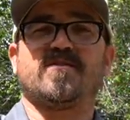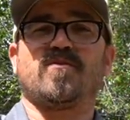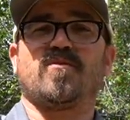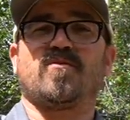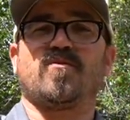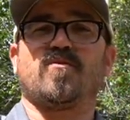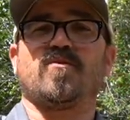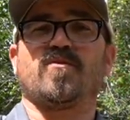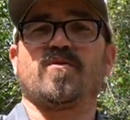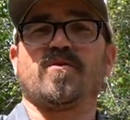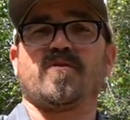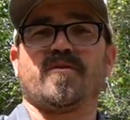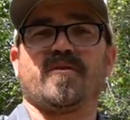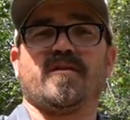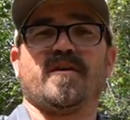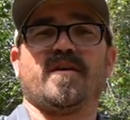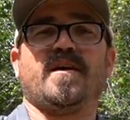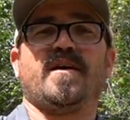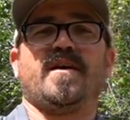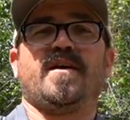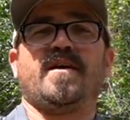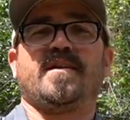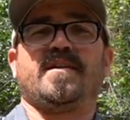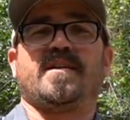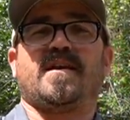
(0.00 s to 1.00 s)
or
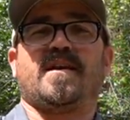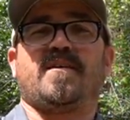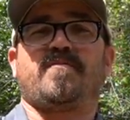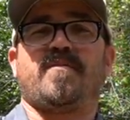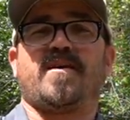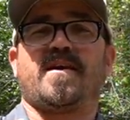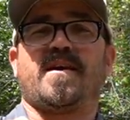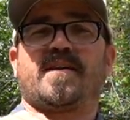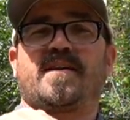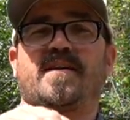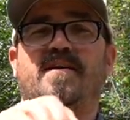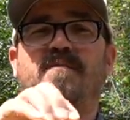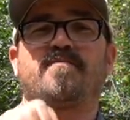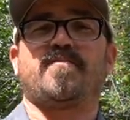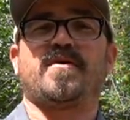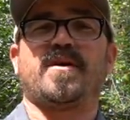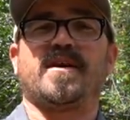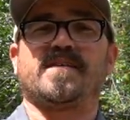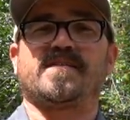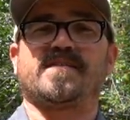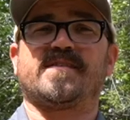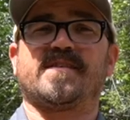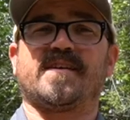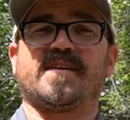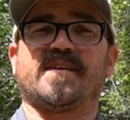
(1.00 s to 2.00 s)
they make a
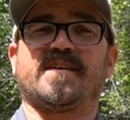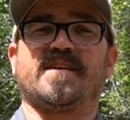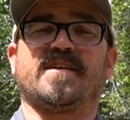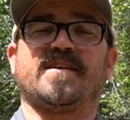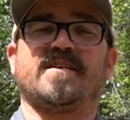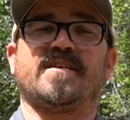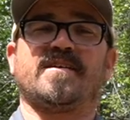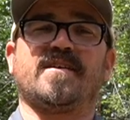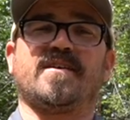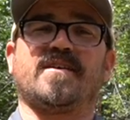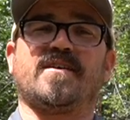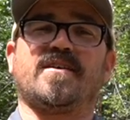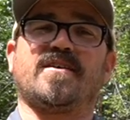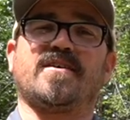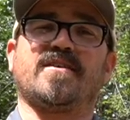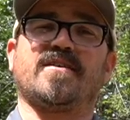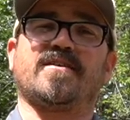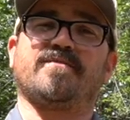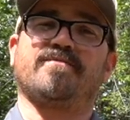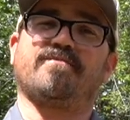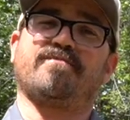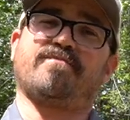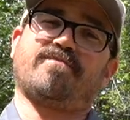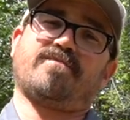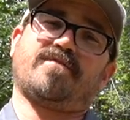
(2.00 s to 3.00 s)
basic uh,